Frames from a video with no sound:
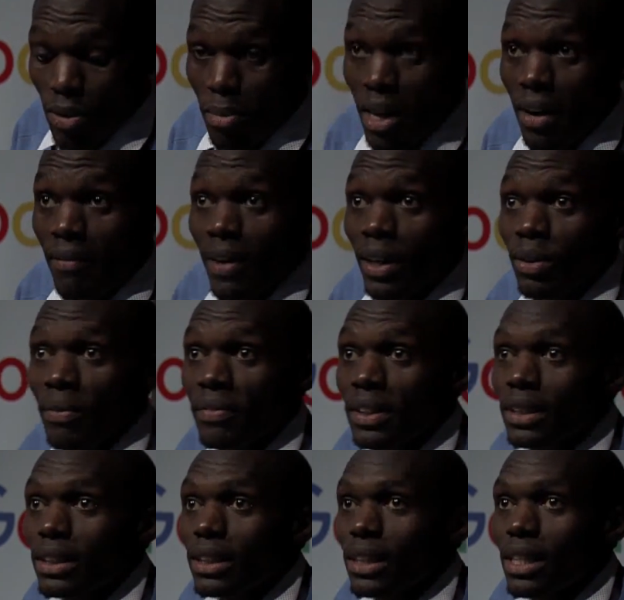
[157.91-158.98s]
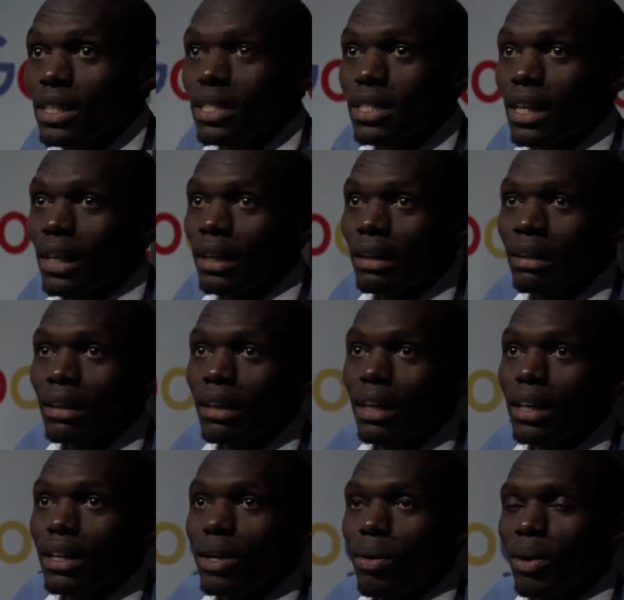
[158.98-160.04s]
You may have heard of it. It's the,
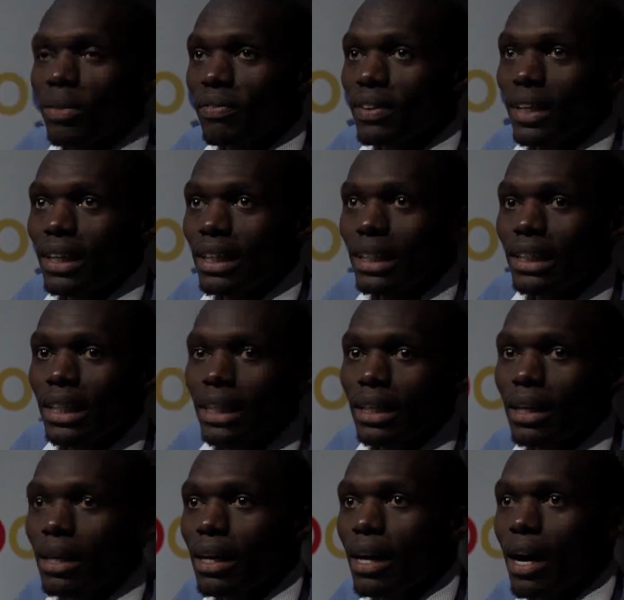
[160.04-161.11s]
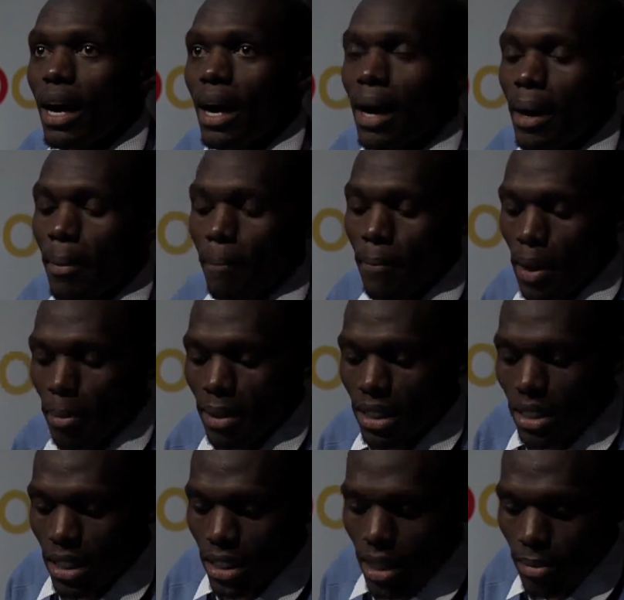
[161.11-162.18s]
one of the leading uh,
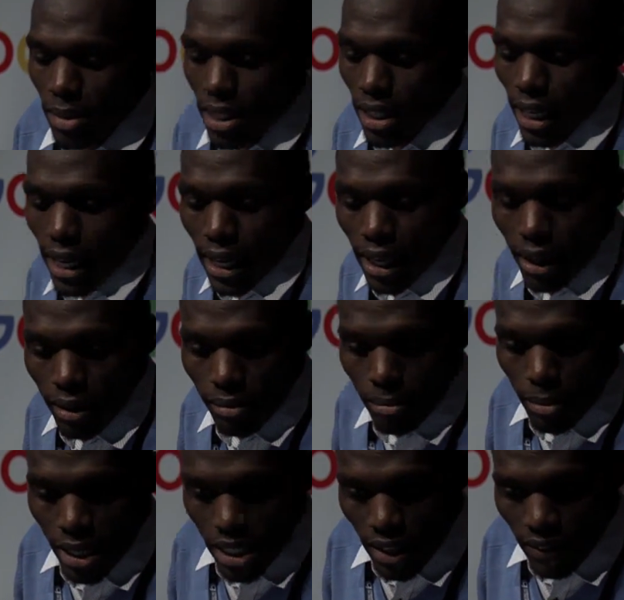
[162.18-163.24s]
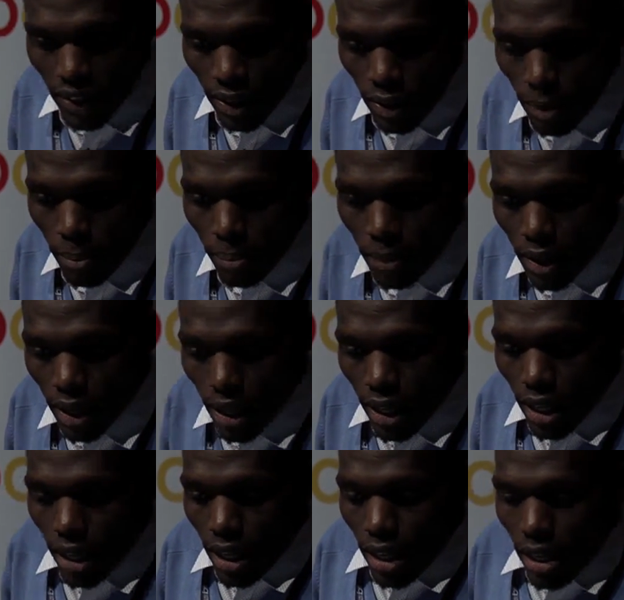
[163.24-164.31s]
payment systems in Kenya by Safaricom.
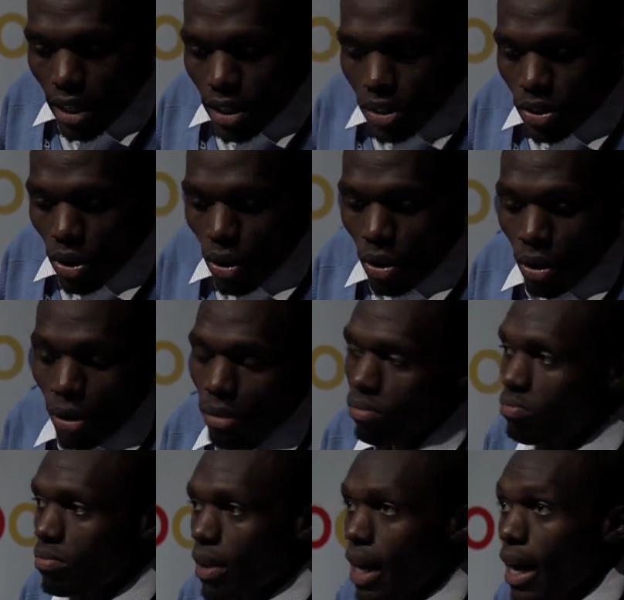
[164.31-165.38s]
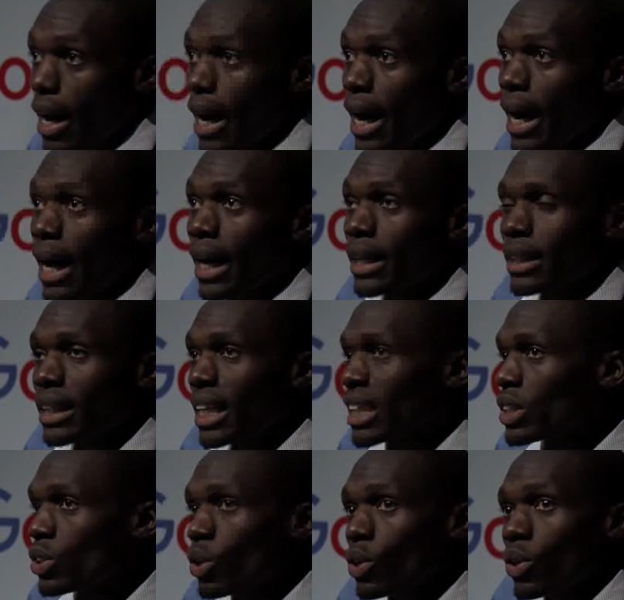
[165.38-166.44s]
So uh, the
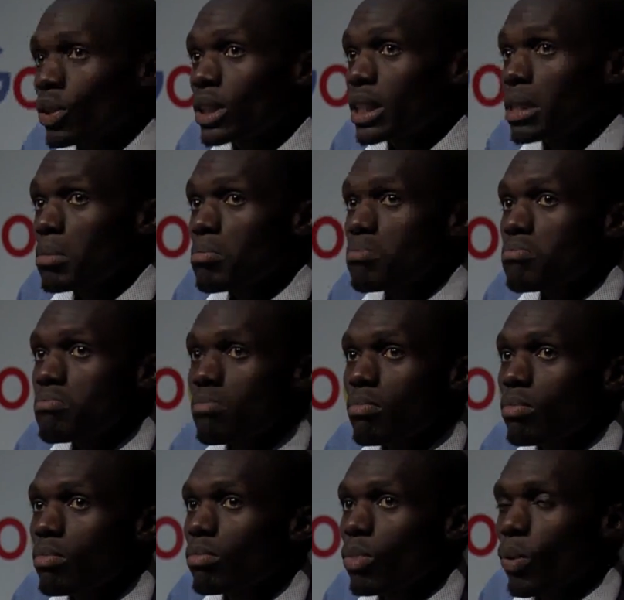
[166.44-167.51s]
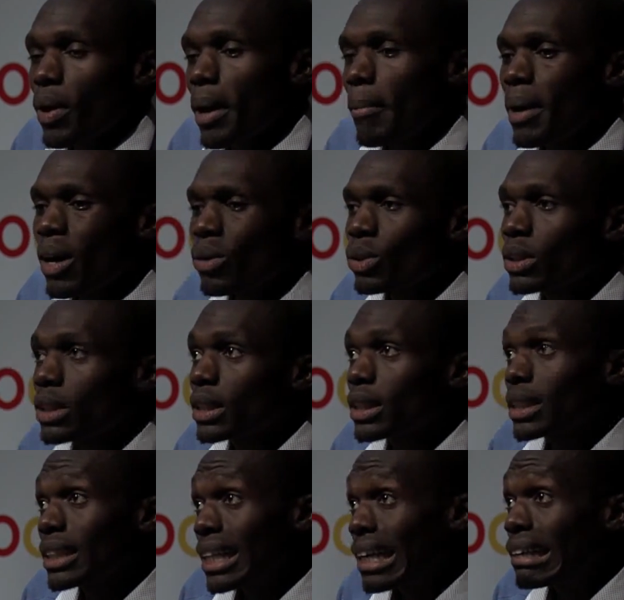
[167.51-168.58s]
editorial team, we're about
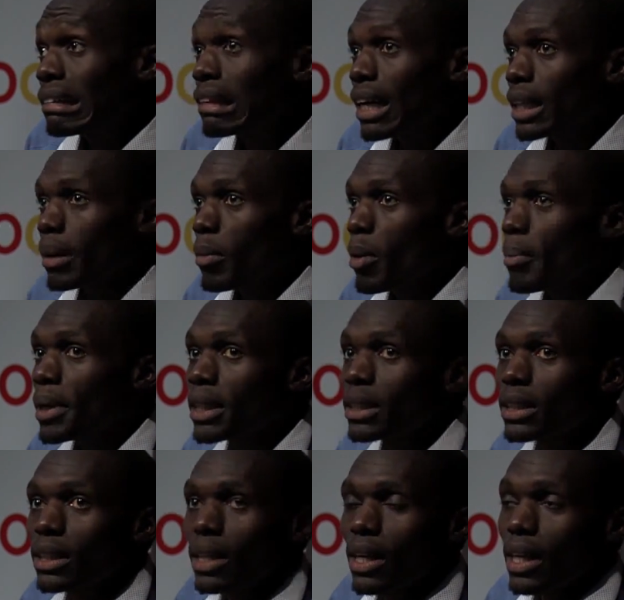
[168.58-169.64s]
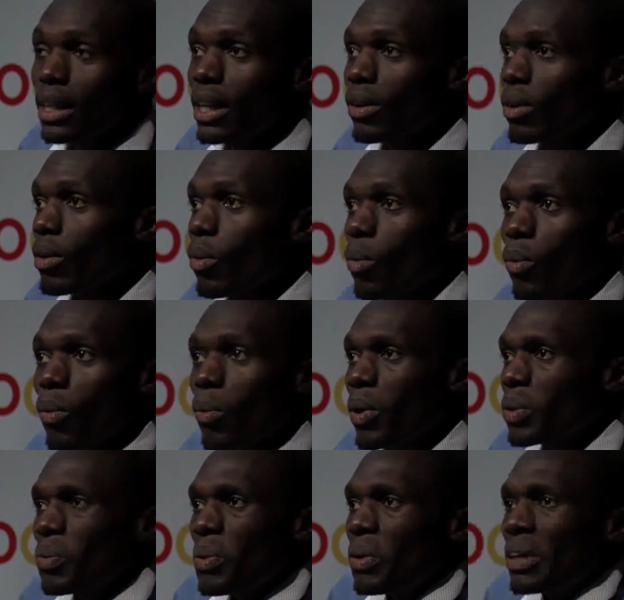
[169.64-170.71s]
10 at the moment. The,
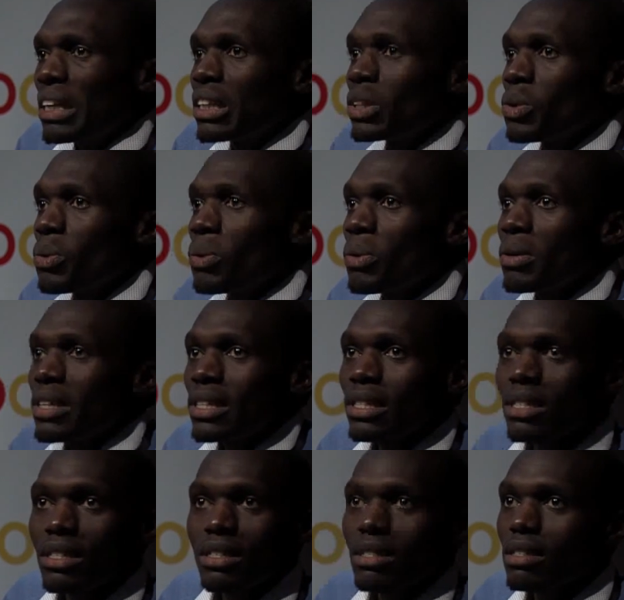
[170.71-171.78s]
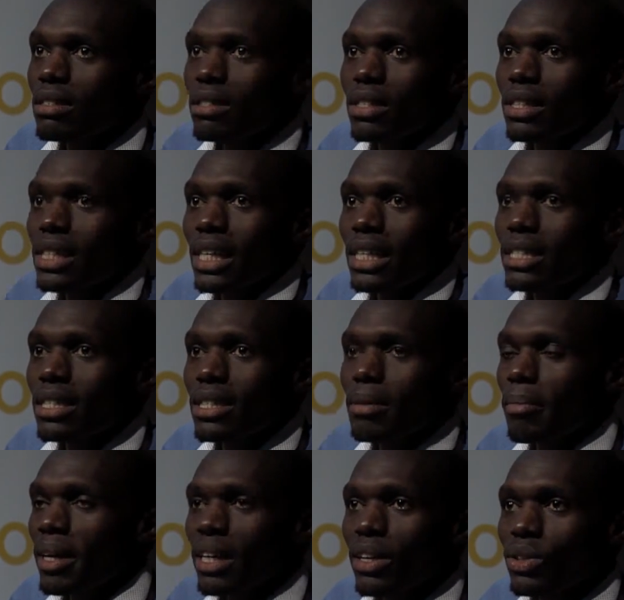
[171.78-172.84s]
what we only do is
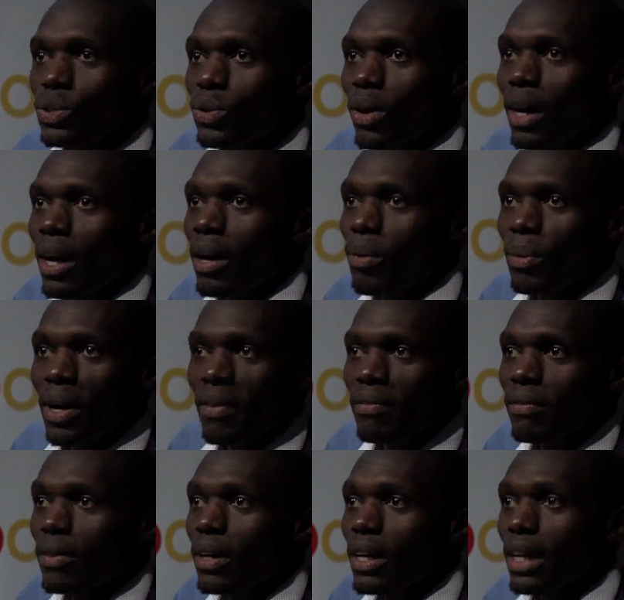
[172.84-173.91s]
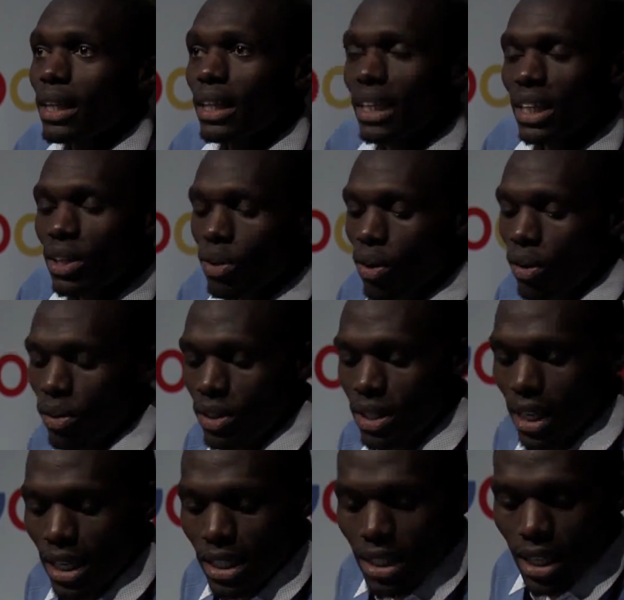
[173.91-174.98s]
just making sure we have the legal
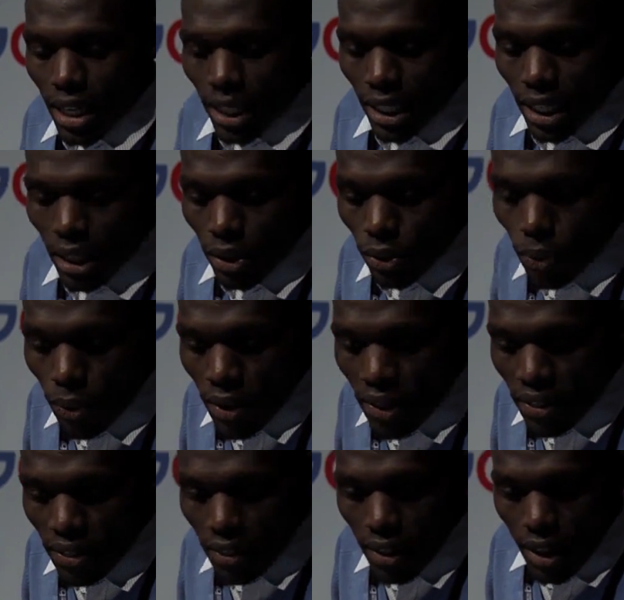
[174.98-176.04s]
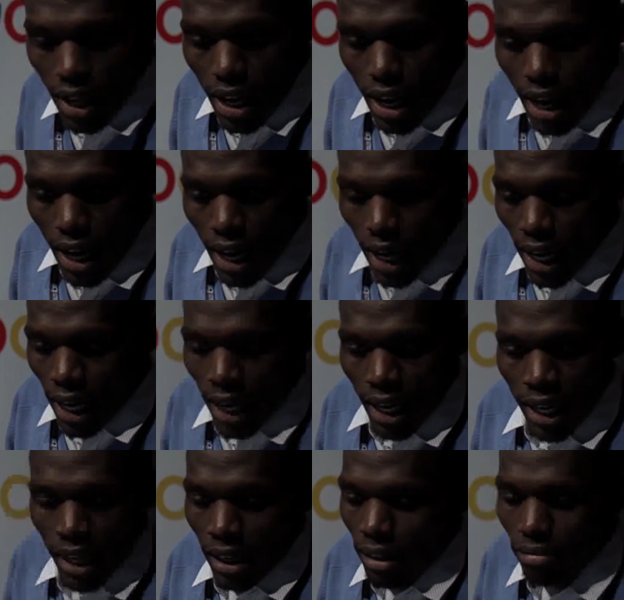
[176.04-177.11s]
concerns are dealt with,
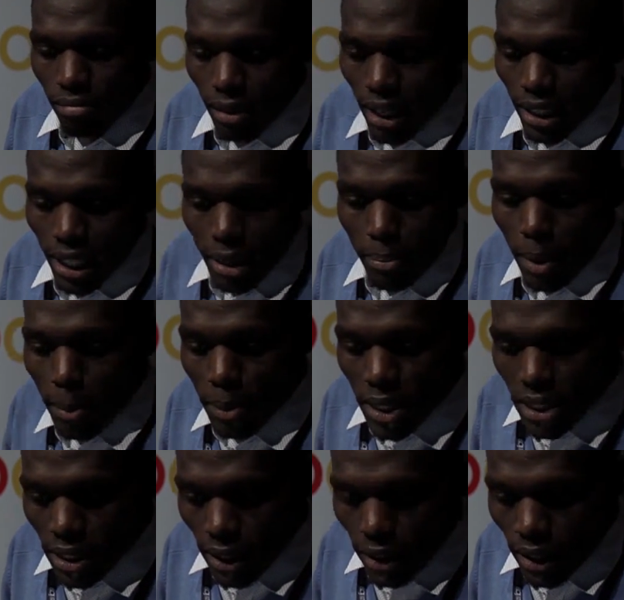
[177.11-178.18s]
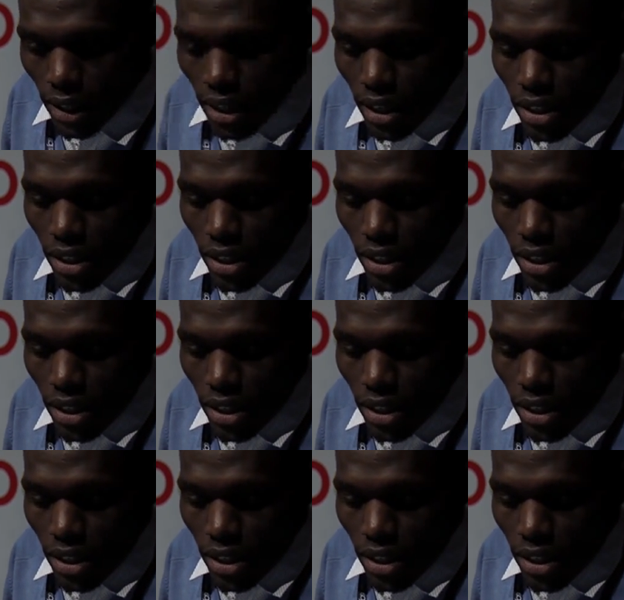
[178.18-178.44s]
uh, and then publishing.